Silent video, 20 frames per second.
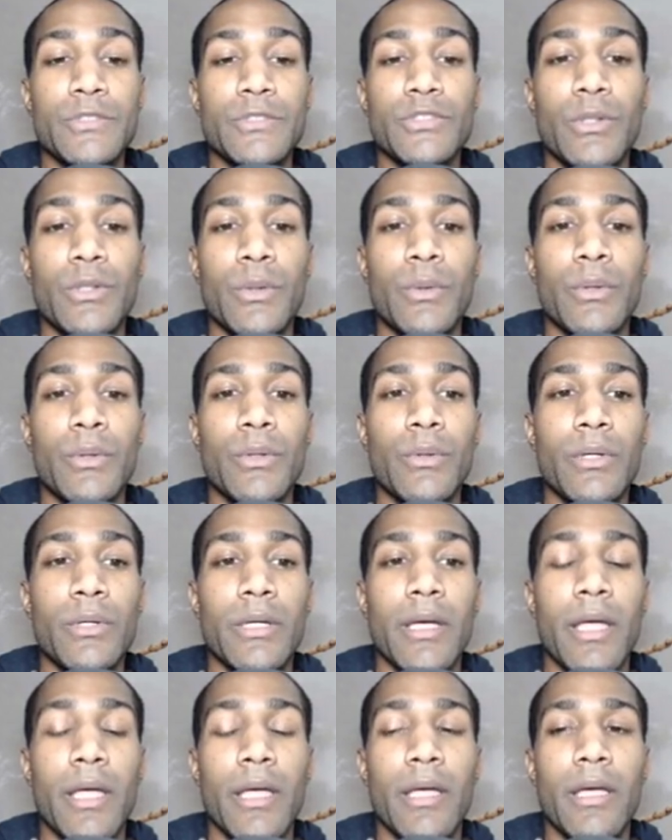So you
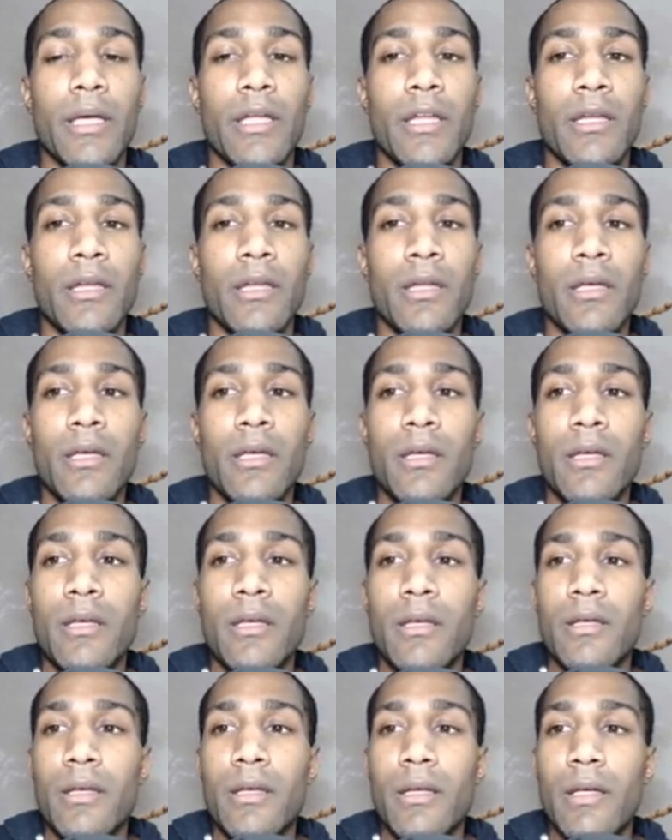can,
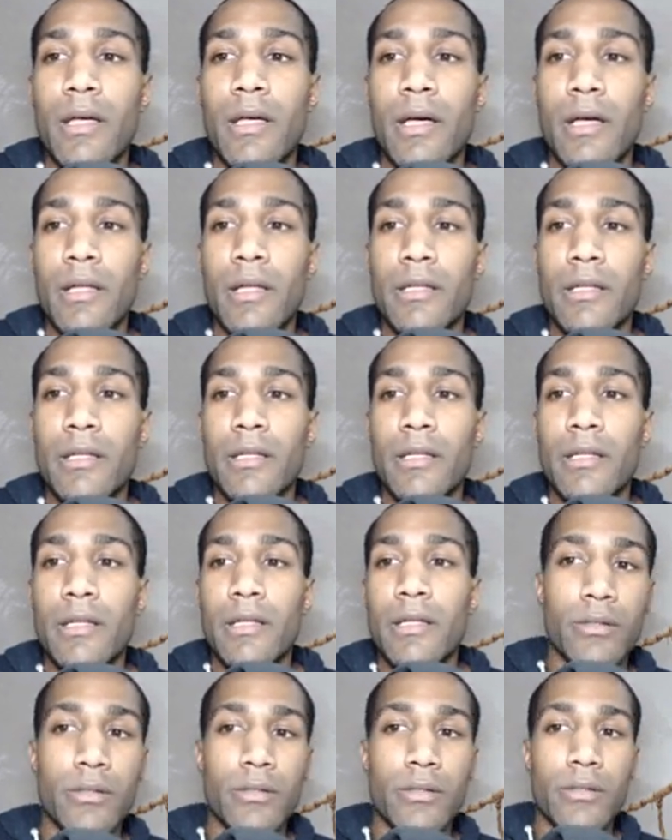let's just go
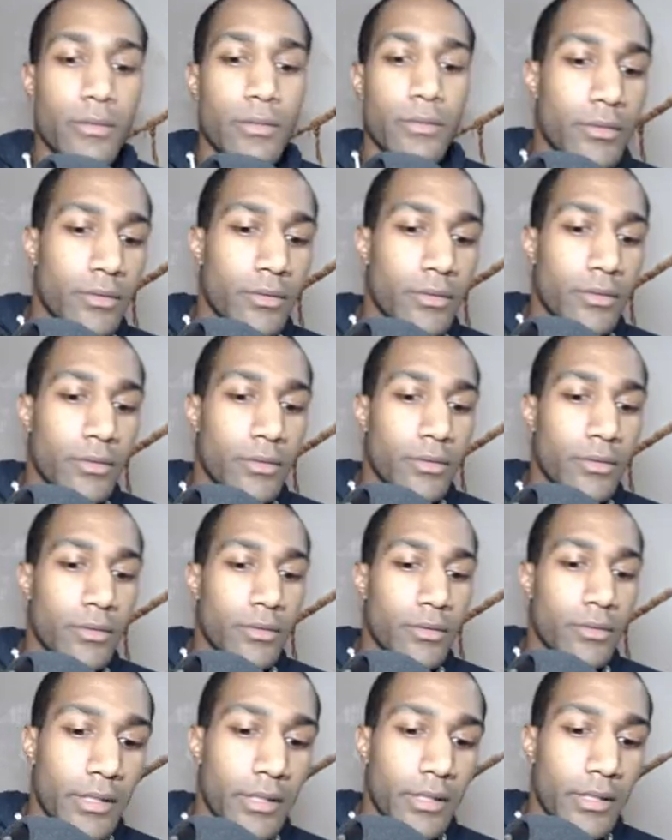to YouTube
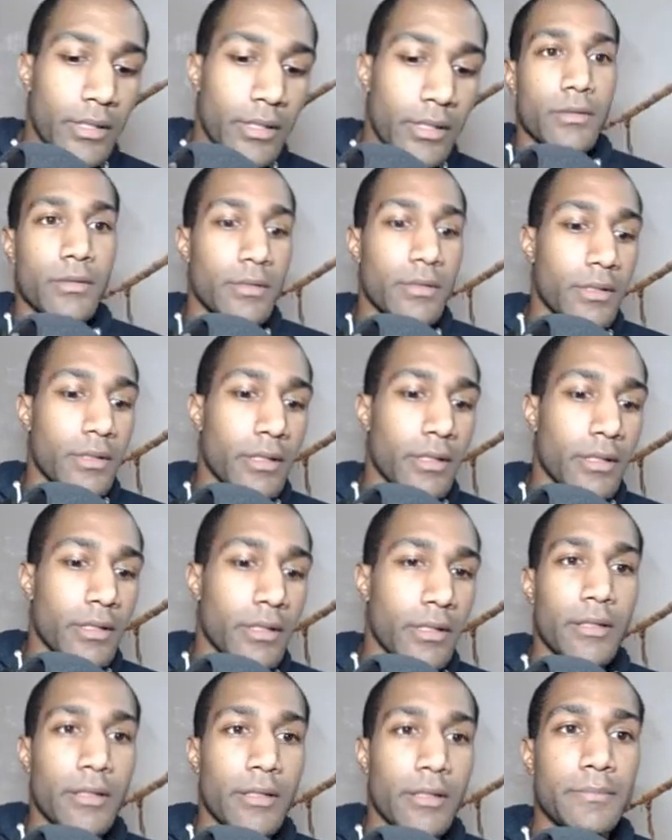here for a
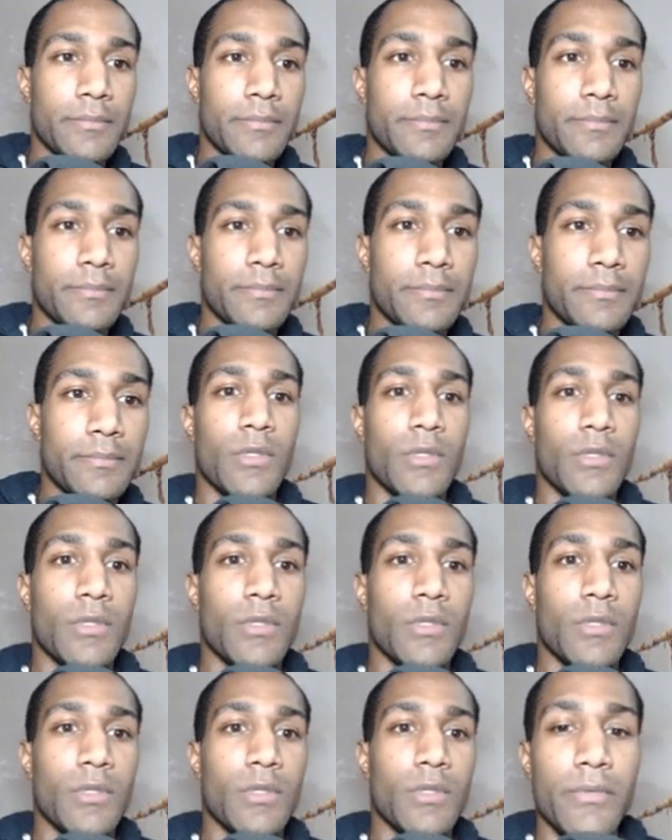second,
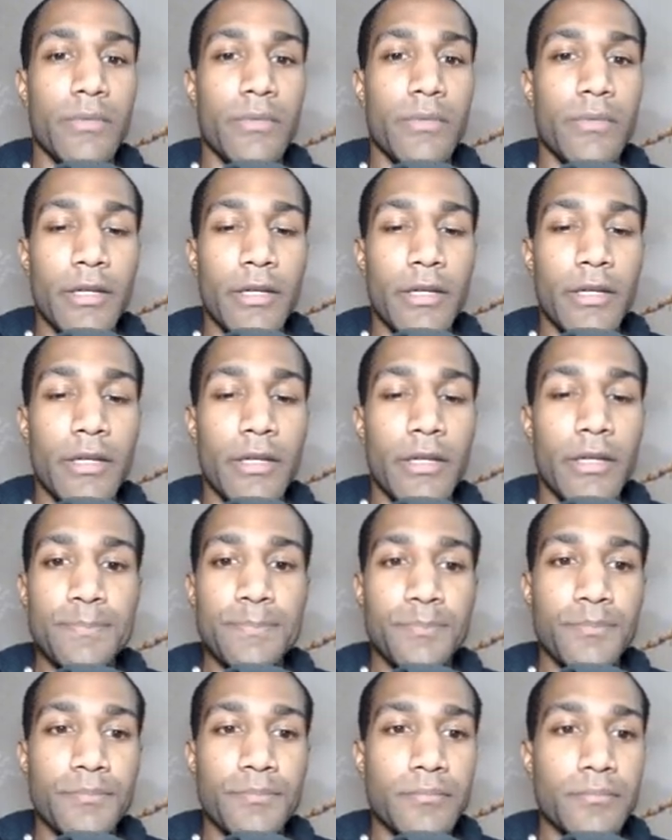grab a video
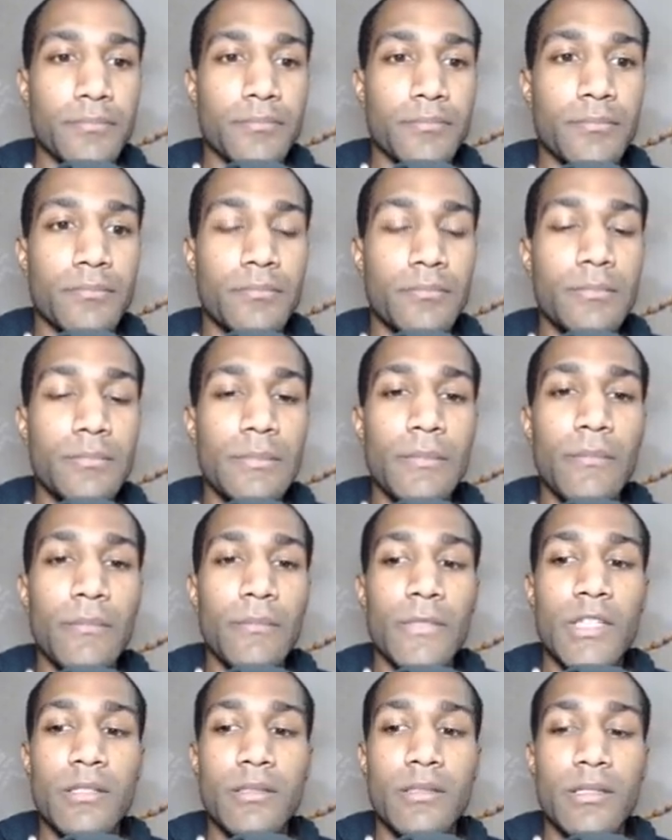
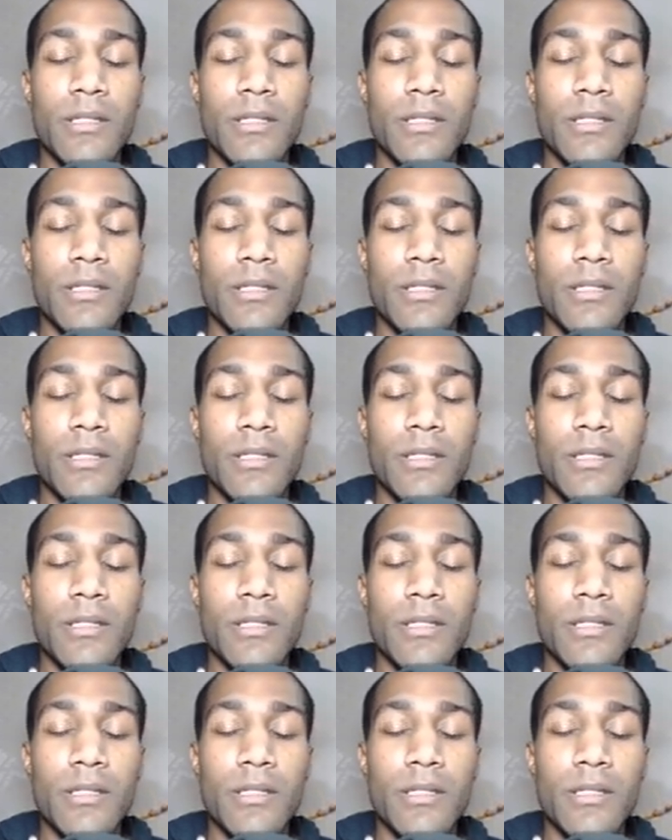to